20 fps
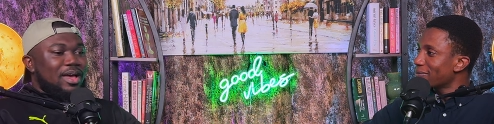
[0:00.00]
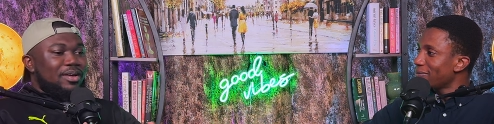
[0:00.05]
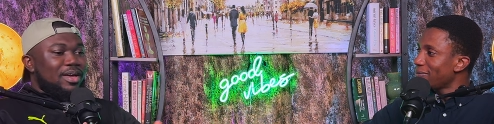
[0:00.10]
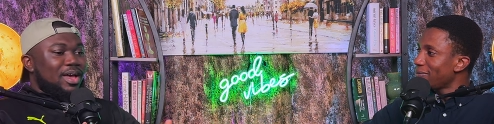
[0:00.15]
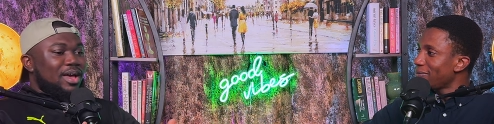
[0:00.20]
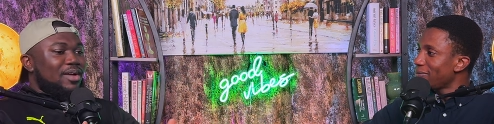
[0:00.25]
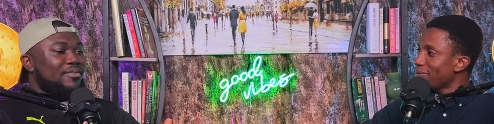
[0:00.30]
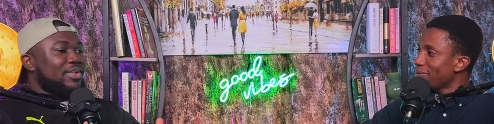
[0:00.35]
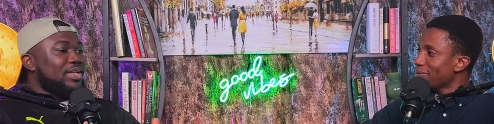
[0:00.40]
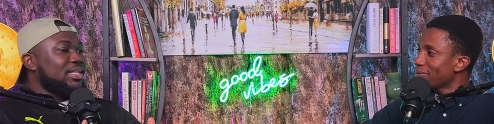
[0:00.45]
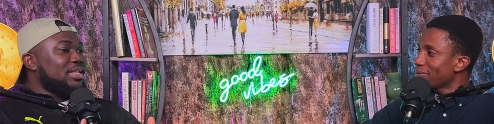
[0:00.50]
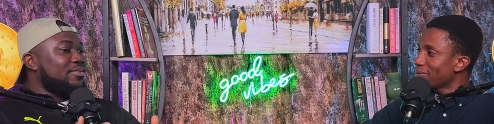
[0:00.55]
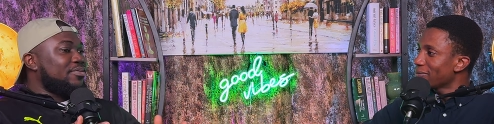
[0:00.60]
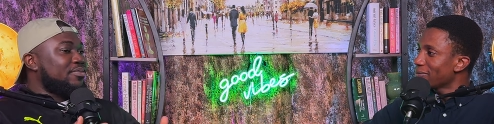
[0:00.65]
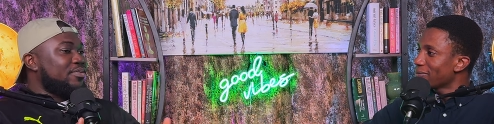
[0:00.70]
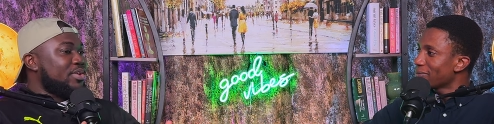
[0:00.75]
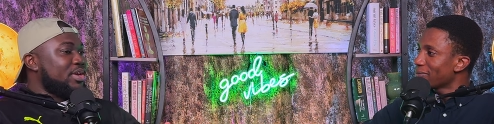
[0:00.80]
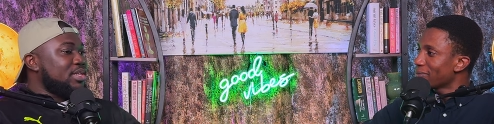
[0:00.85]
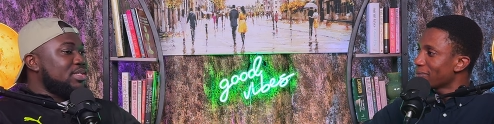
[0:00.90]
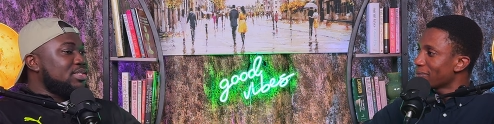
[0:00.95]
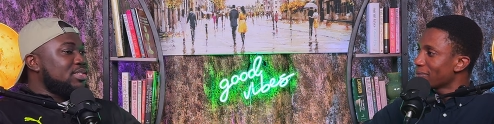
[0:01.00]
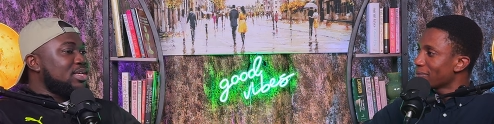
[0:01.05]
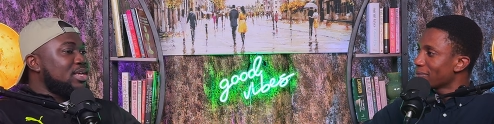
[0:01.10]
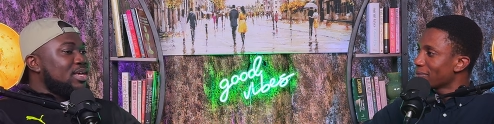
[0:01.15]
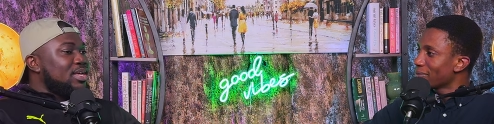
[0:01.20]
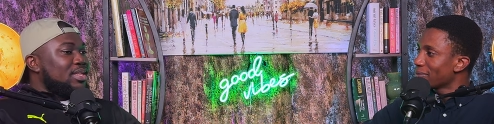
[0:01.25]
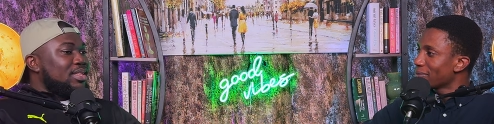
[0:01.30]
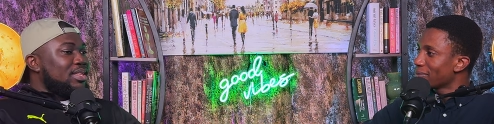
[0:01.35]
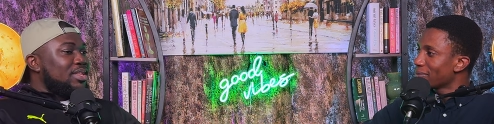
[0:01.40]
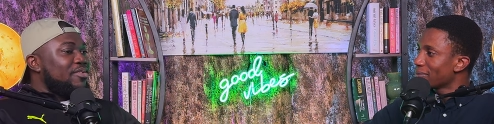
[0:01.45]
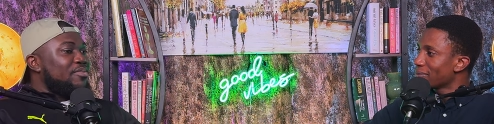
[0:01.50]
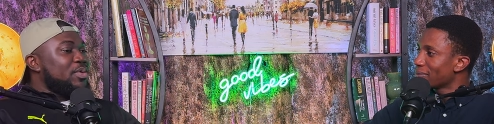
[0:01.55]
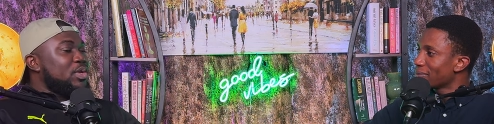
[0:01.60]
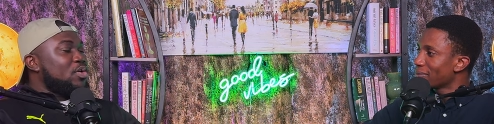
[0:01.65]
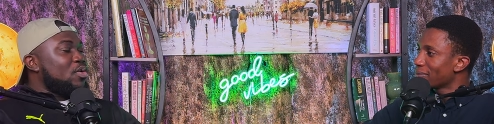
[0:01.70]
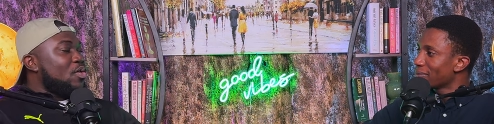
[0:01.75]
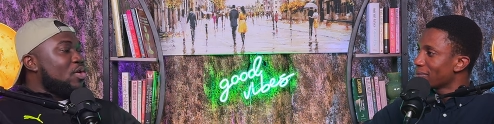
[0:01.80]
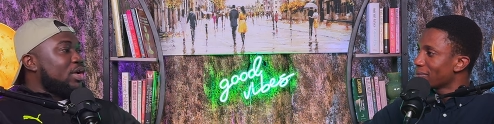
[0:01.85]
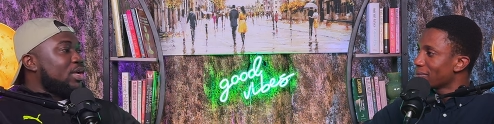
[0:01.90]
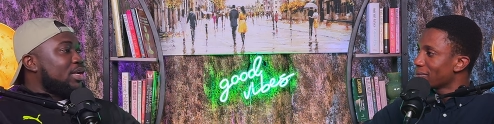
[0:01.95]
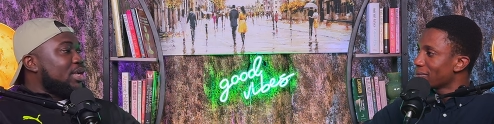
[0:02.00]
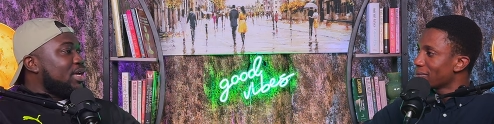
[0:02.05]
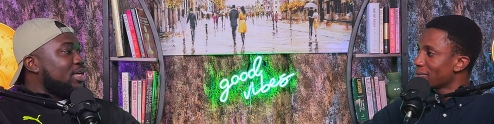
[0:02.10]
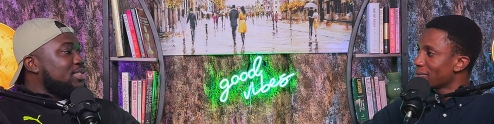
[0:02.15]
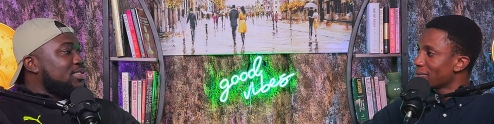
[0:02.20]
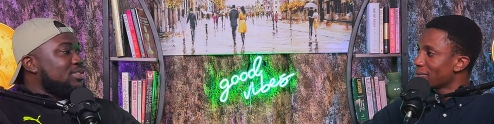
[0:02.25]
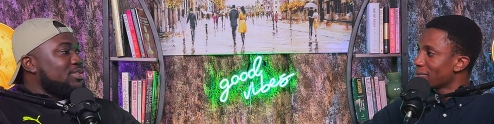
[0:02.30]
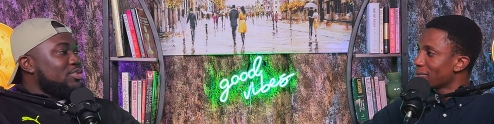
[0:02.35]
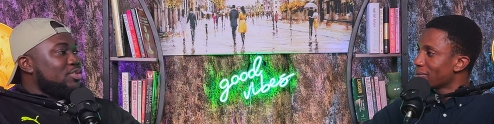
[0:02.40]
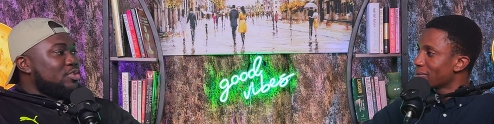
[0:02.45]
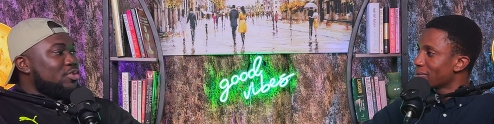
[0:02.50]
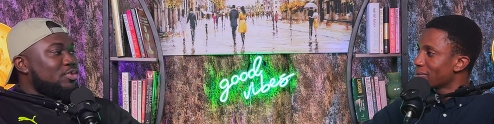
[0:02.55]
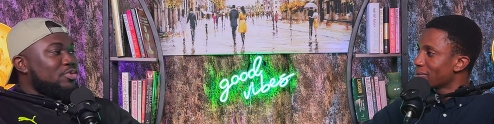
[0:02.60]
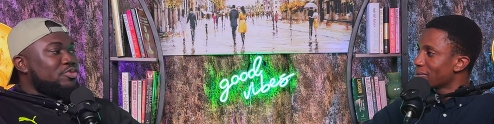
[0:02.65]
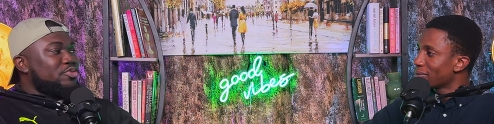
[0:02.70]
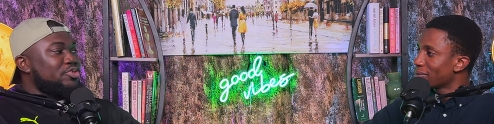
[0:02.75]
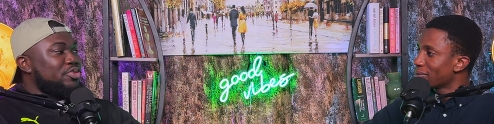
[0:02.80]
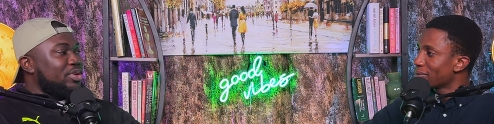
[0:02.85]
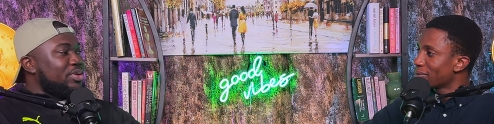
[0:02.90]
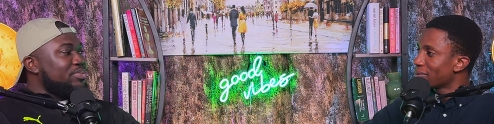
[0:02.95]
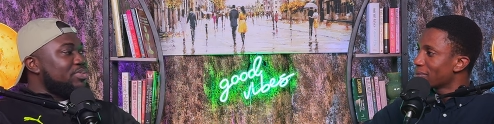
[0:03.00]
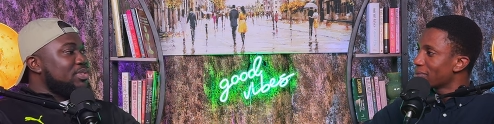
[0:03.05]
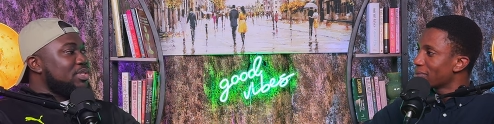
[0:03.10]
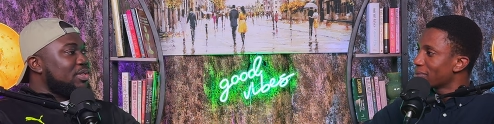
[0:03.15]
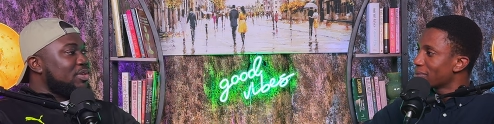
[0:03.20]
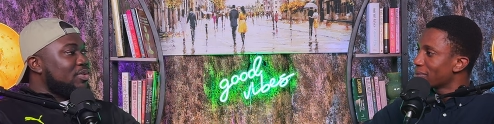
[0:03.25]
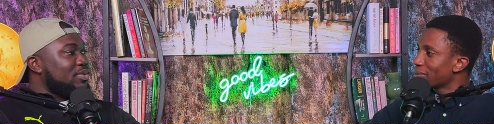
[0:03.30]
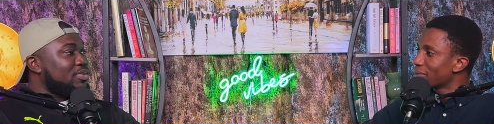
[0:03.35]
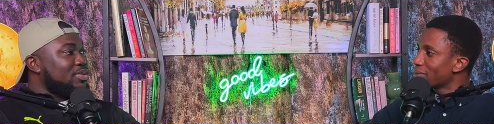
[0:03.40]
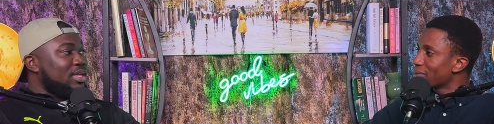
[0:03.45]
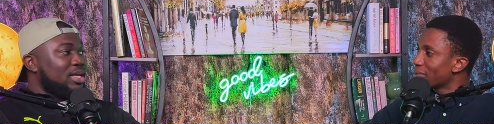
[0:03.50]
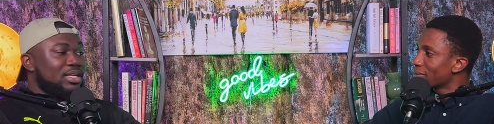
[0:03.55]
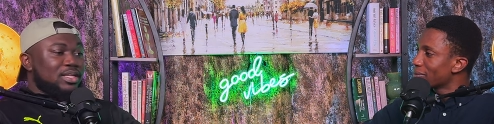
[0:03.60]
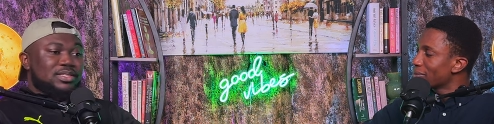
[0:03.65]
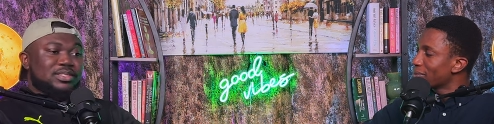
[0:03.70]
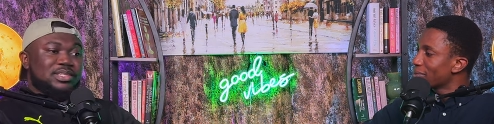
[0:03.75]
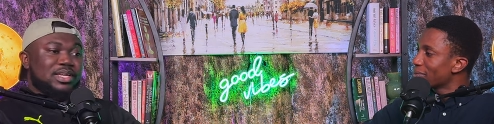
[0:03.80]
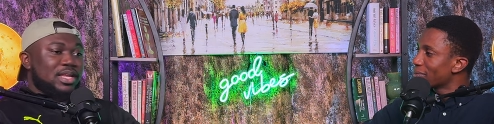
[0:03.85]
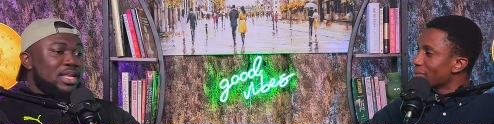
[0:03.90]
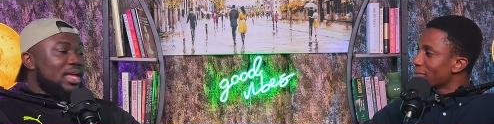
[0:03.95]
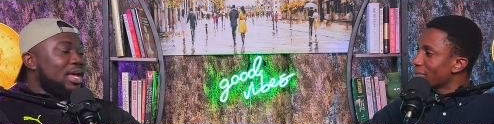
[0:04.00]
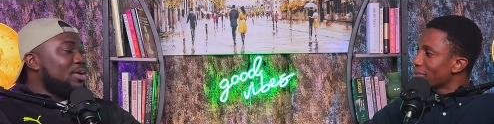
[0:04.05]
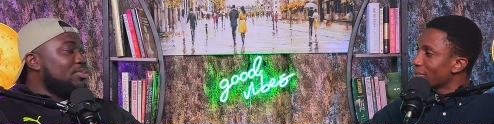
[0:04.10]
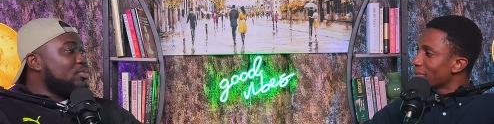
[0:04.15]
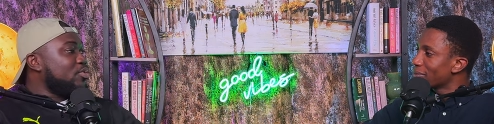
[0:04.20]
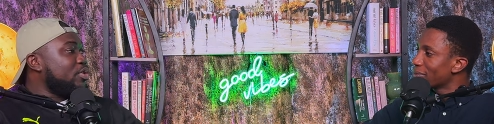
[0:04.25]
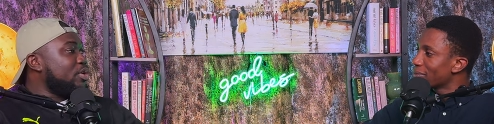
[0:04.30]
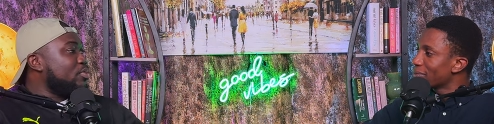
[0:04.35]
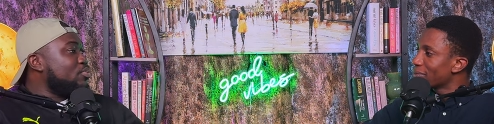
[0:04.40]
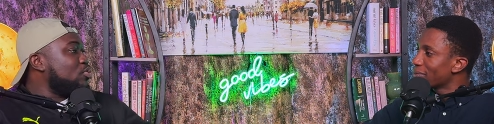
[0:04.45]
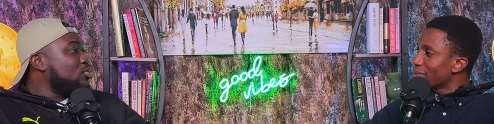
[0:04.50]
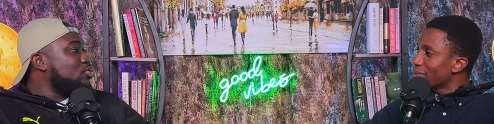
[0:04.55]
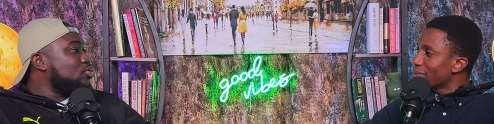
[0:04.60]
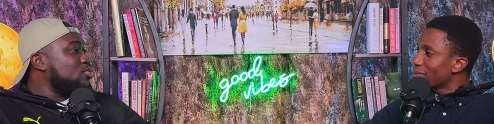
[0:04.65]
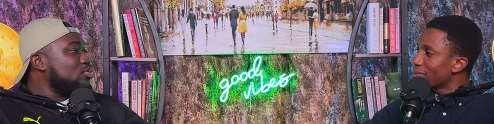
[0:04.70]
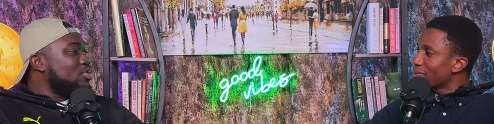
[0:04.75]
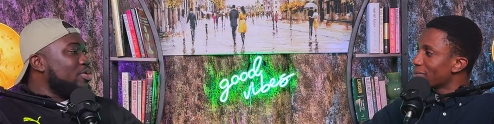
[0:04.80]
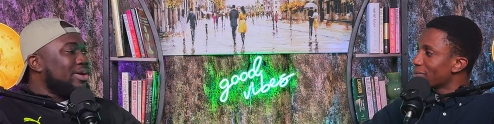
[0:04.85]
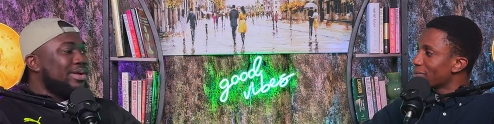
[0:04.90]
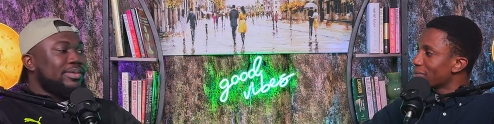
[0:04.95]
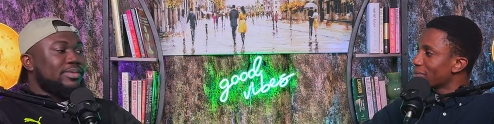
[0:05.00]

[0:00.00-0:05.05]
Speaker 1: I have other friends, they've been organizing, you know, trips and all that. Charlie, I'm not able to go.